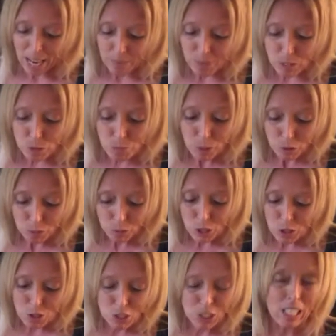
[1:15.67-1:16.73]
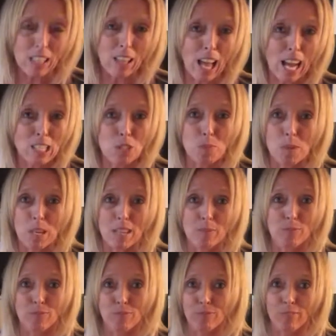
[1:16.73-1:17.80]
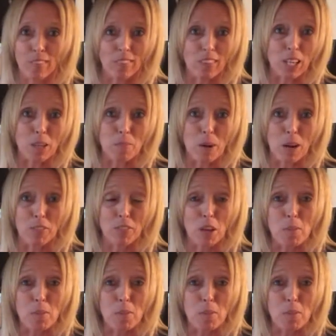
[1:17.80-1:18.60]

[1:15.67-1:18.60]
This butter will usually last me like a month.